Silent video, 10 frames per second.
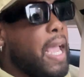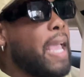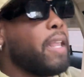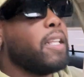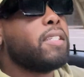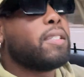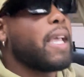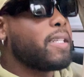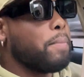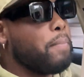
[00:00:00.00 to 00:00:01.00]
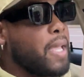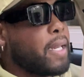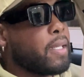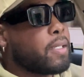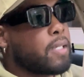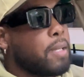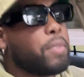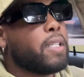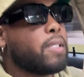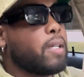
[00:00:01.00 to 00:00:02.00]
and sex meant
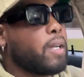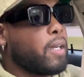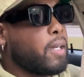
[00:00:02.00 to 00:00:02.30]
something to her,